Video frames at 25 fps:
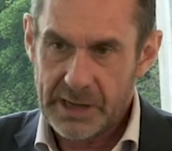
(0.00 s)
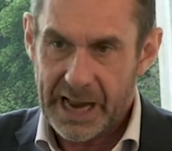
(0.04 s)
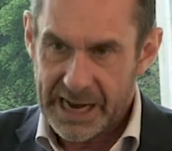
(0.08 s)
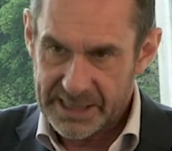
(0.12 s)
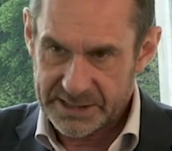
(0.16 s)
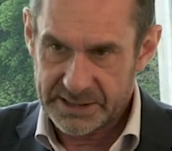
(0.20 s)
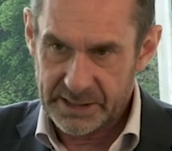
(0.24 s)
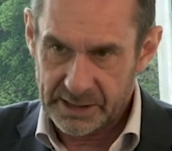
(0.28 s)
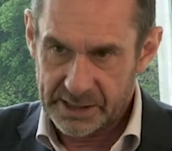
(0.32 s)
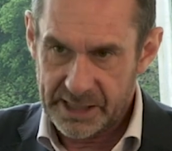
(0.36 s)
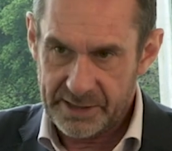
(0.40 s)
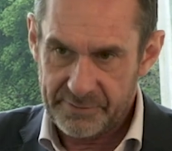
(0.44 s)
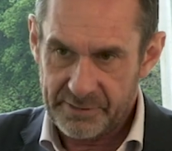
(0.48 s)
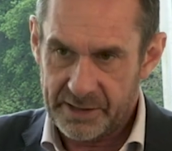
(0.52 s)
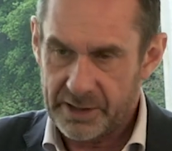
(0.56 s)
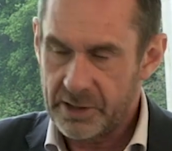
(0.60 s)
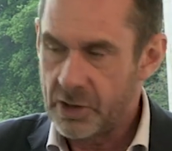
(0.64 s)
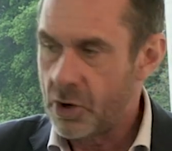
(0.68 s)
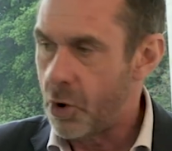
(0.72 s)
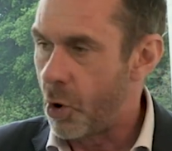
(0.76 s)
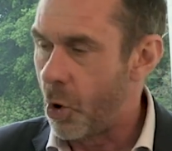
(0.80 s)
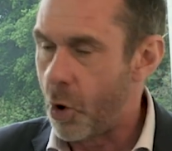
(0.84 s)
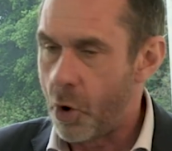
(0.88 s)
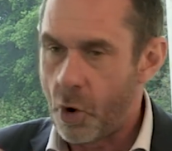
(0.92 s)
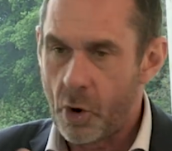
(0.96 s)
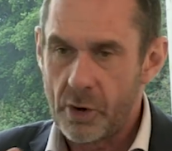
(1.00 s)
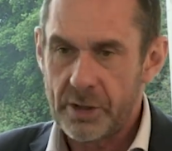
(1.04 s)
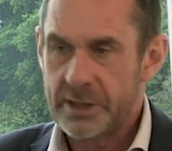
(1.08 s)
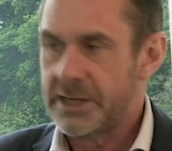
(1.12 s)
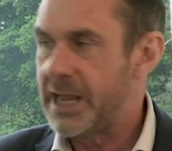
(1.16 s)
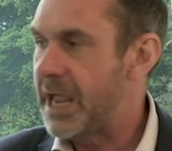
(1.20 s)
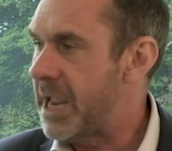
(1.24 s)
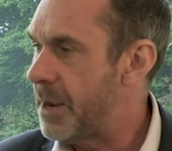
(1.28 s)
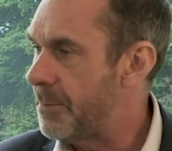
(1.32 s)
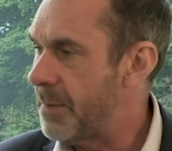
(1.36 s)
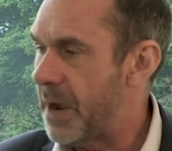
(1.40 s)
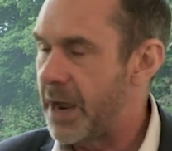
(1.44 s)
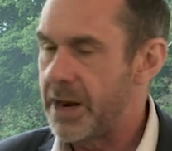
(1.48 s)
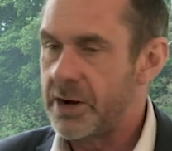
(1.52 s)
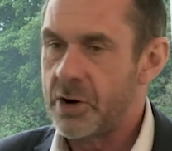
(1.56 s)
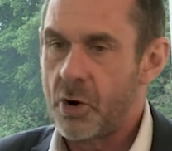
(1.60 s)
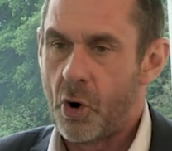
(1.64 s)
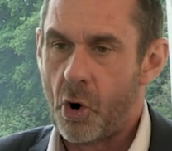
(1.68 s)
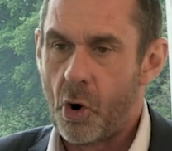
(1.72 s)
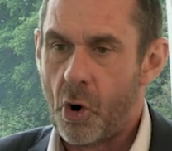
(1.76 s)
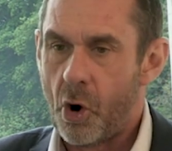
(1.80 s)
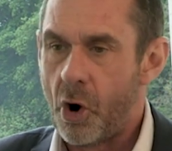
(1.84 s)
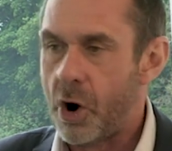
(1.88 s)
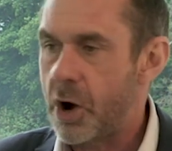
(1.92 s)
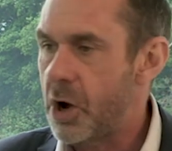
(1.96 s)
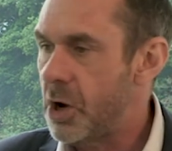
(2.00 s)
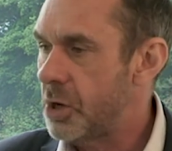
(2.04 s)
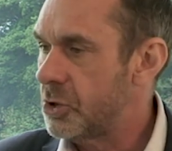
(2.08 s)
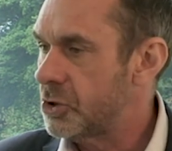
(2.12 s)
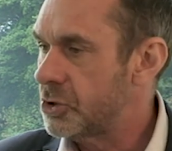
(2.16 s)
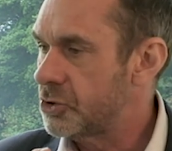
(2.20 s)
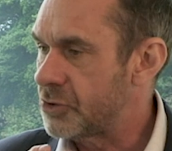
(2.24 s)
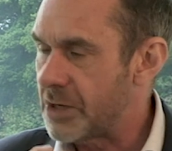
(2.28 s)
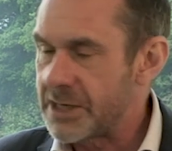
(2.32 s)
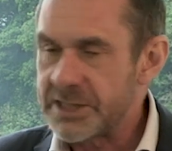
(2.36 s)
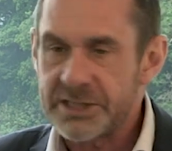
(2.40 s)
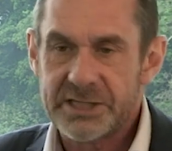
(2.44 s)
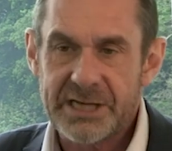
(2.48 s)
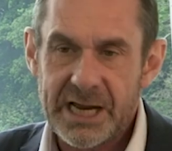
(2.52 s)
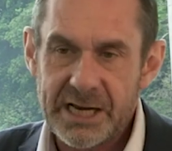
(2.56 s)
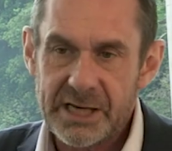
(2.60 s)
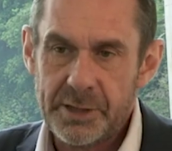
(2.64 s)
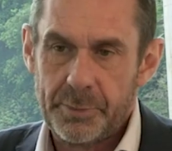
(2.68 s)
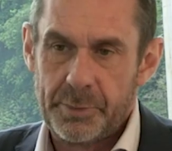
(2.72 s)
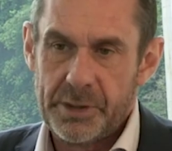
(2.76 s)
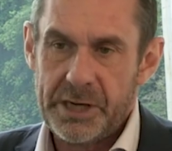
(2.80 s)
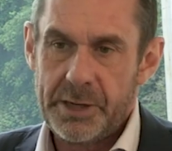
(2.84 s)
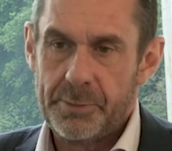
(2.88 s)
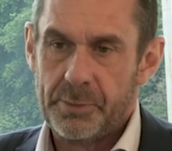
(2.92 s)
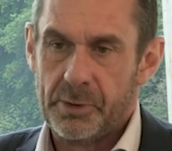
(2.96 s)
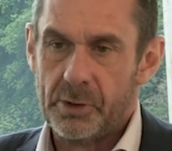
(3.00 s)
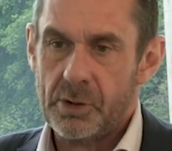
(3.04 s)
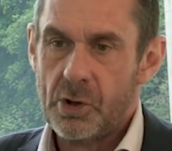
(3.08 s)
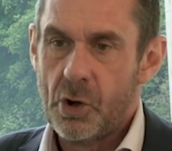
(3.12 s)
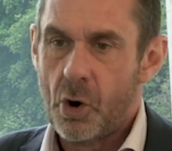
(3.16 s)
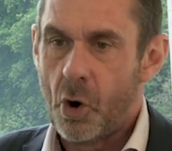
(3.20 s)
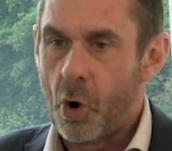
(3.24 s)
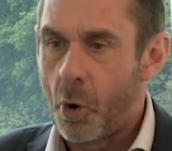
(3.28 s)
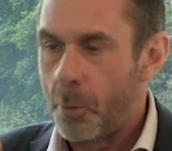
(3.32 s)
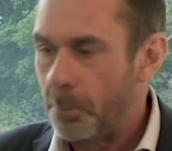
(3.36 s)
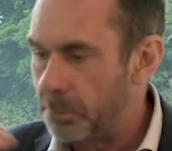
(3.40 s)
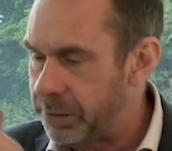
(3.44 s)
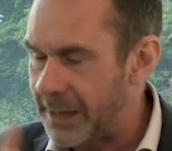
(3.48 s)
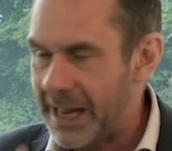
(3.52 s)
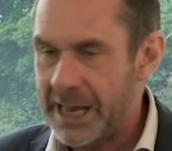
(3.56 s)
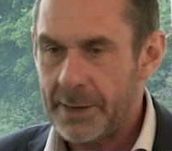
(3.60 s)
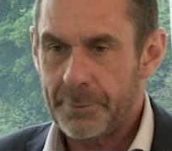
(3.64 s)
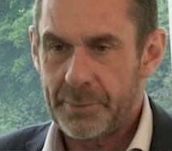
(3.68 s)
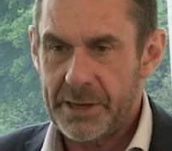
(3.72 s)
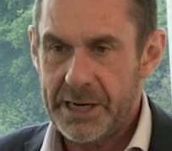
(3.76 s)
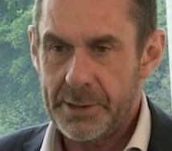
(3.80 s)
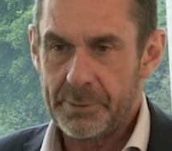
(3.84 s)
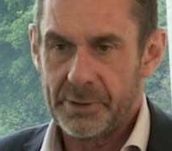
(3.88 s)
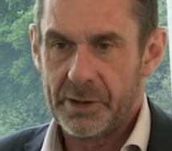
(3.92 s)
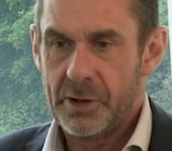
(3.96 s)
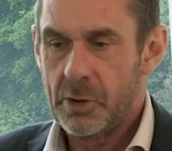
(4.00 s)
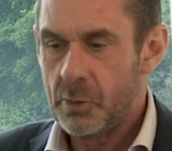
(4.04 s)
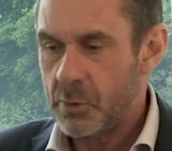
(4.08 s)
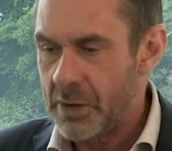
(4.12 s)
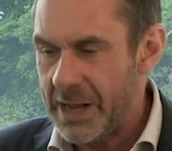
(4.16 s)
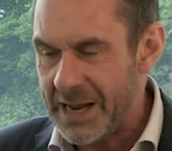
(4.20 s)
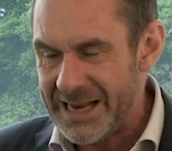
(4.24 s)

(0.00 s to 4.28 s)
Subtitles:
had to live in, or gay men, or transgender people, or black people.